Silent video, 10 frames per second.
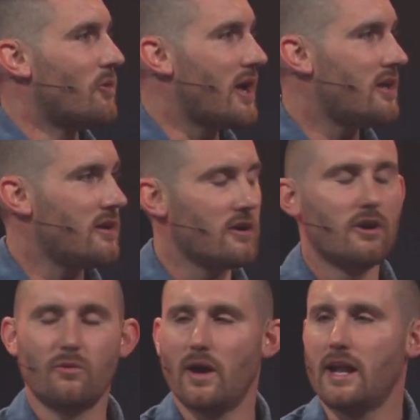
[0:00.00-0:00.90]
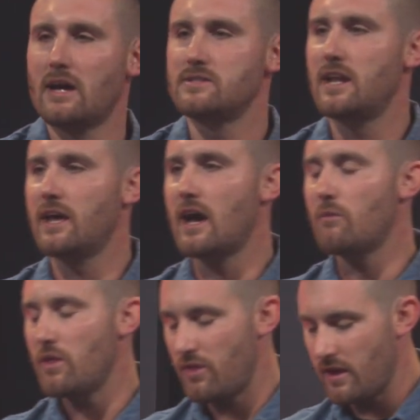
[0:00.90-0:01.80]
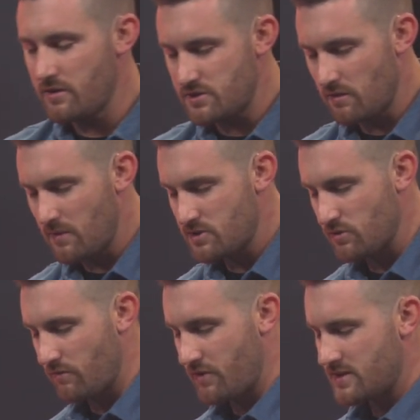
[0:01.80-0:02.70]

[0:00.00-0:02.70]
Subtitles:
Right here, right now, today. God, we thank you so much, Lord,